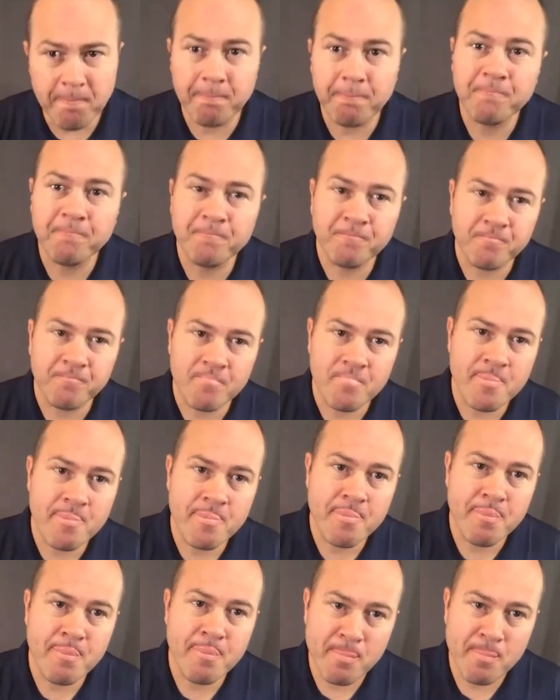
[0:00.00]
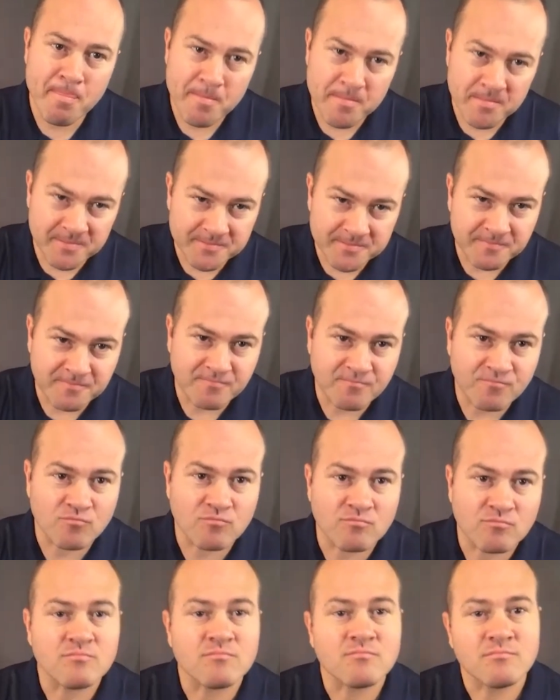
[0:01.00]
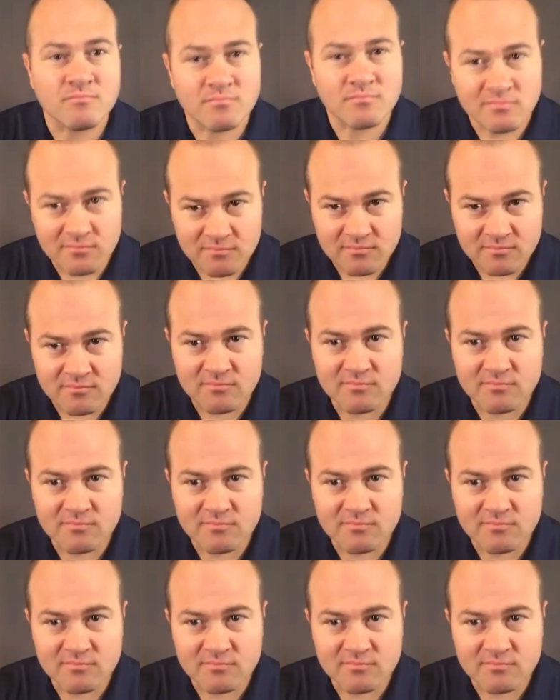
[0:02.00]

surfing, teaching yoga, and at nine